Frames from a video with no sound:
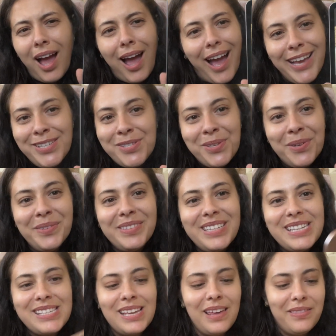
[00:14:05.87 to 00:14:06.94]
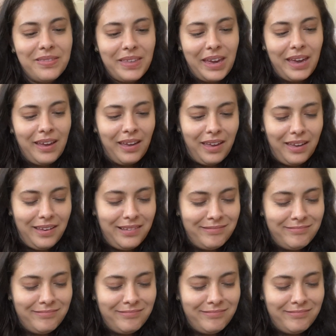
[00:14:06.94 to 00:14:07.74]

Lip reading: I sold this, I think,